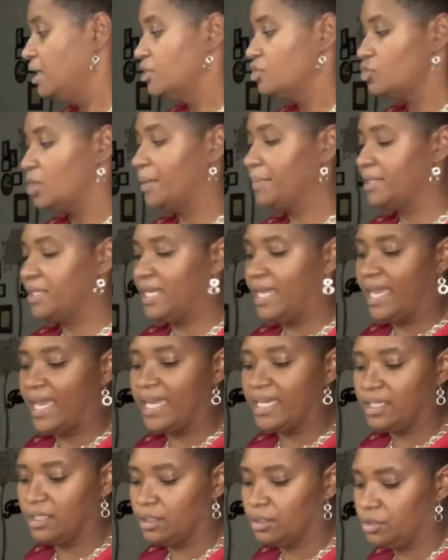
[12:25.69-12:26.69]
So I'm going to
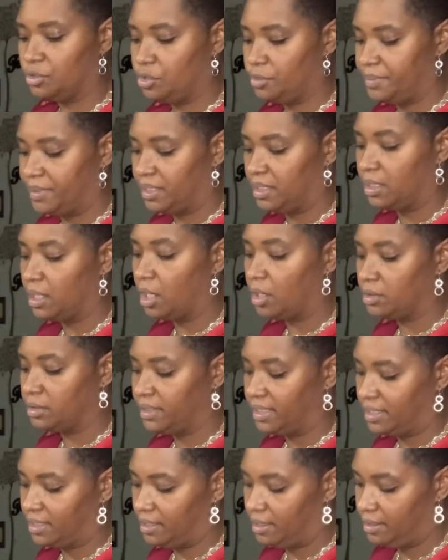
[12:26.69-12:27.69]
add in a little bit of
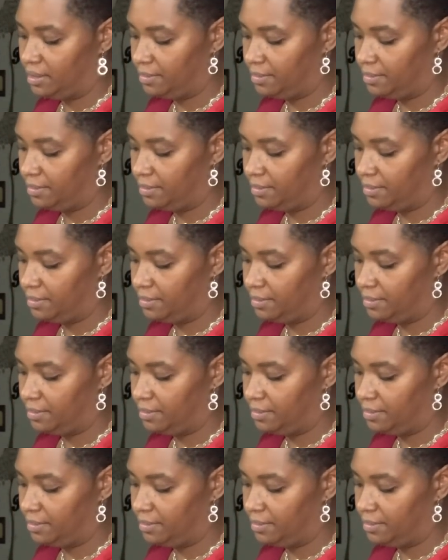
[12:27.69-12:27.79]
garlic